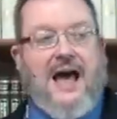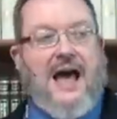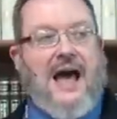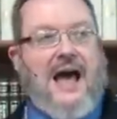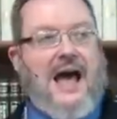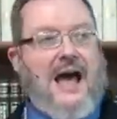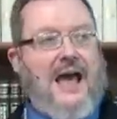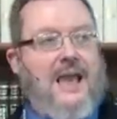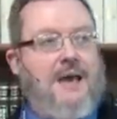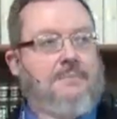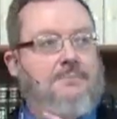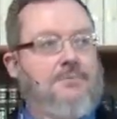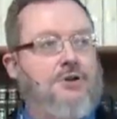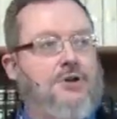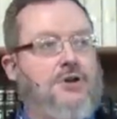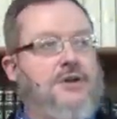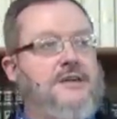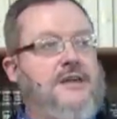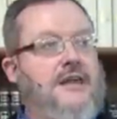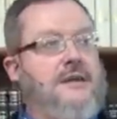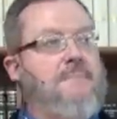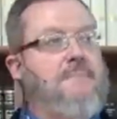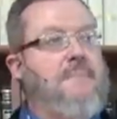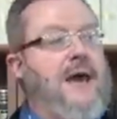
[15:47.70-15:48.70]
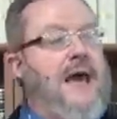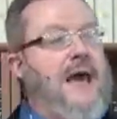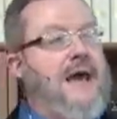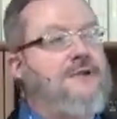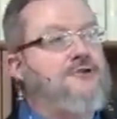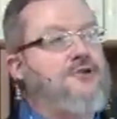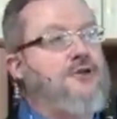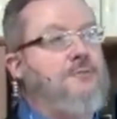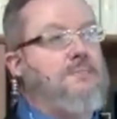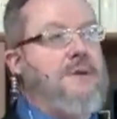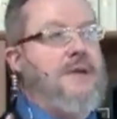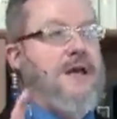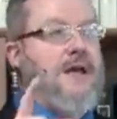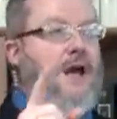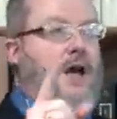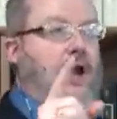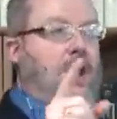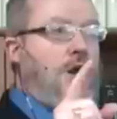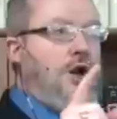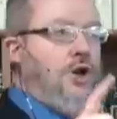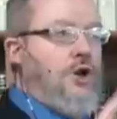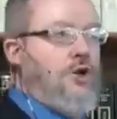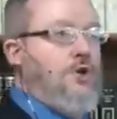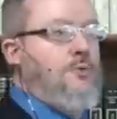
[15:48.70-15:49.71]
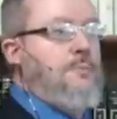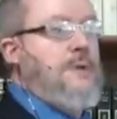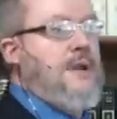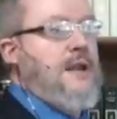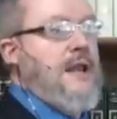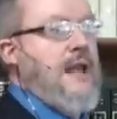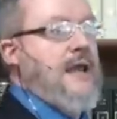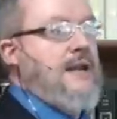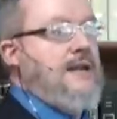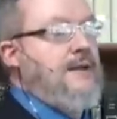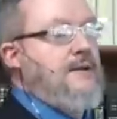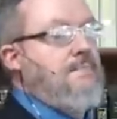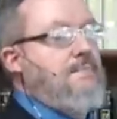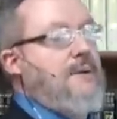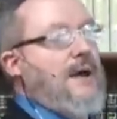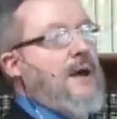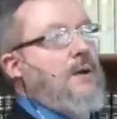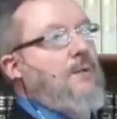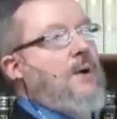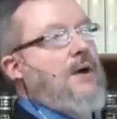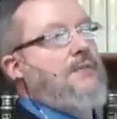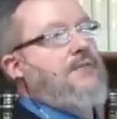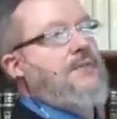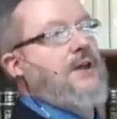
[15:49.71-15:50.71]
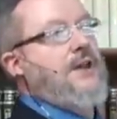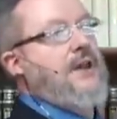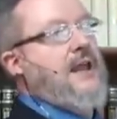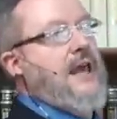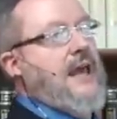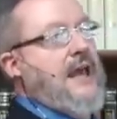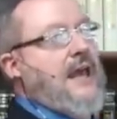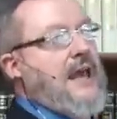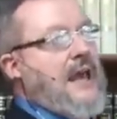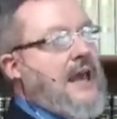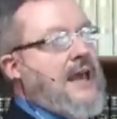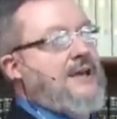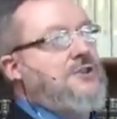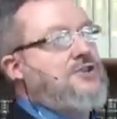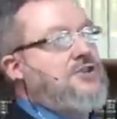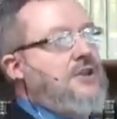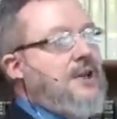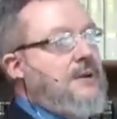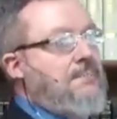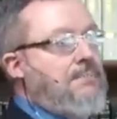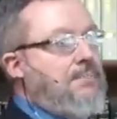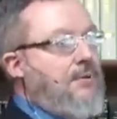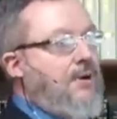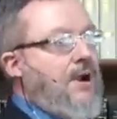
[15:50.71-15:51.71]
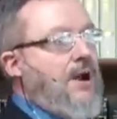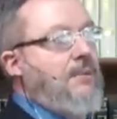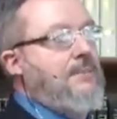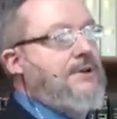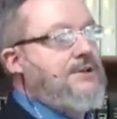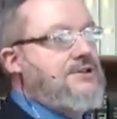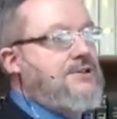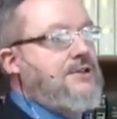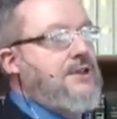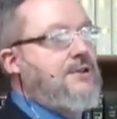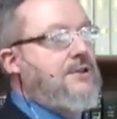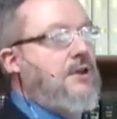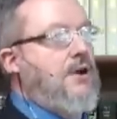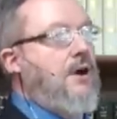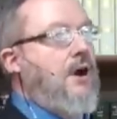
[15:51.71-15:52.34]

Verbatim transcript: I am looking back to be illuminated by what the Nachash had promised in the